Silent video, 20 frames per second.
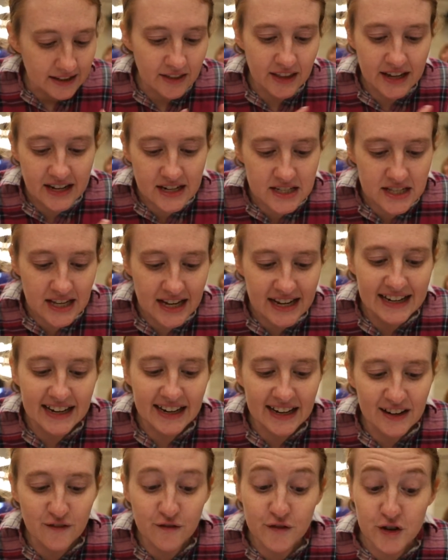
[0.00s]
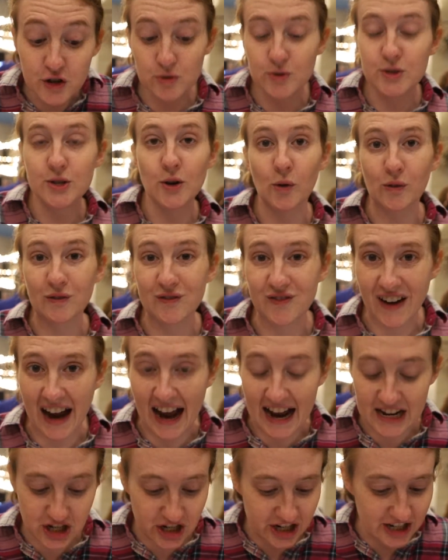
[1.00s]
Things like infused old
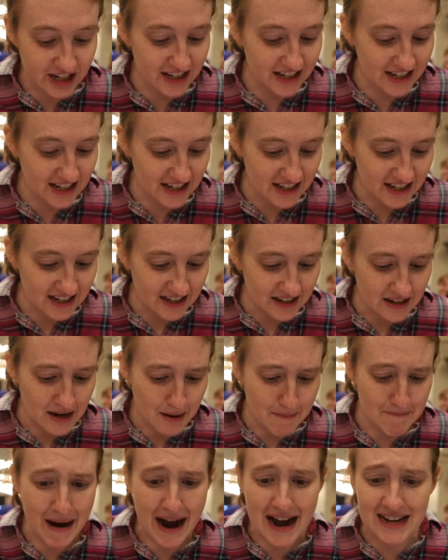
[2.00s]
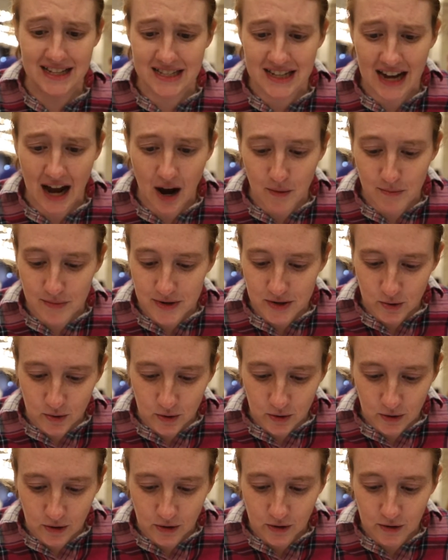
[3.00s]
fashioned, Moscow
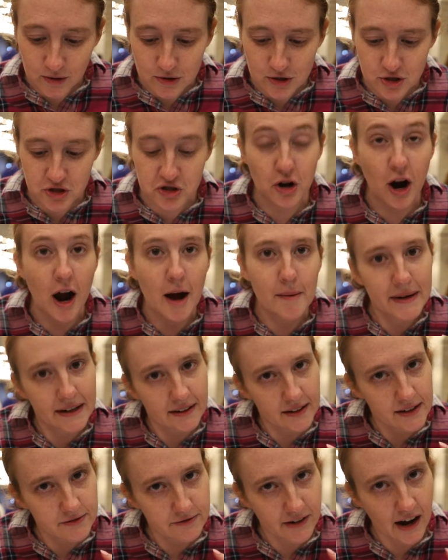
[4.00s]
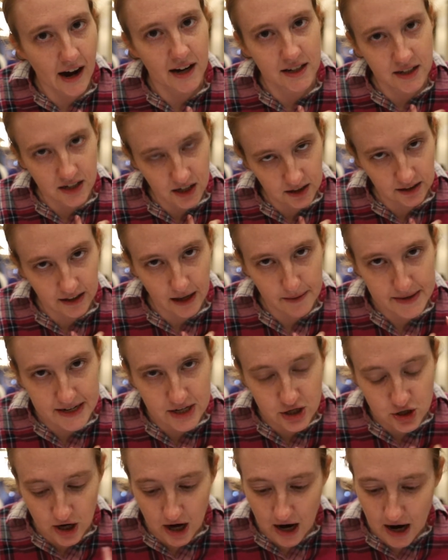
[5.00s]
Mule, strawberry vodka
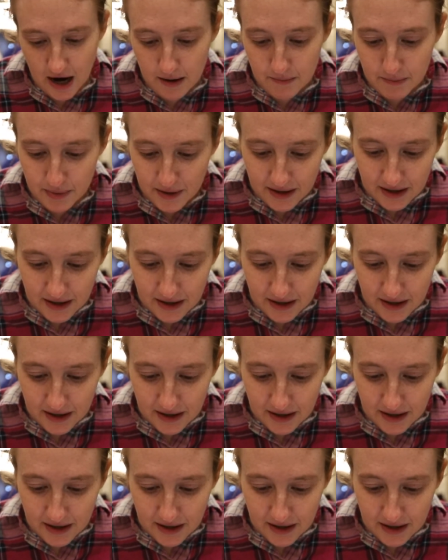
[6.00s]
lemon drop,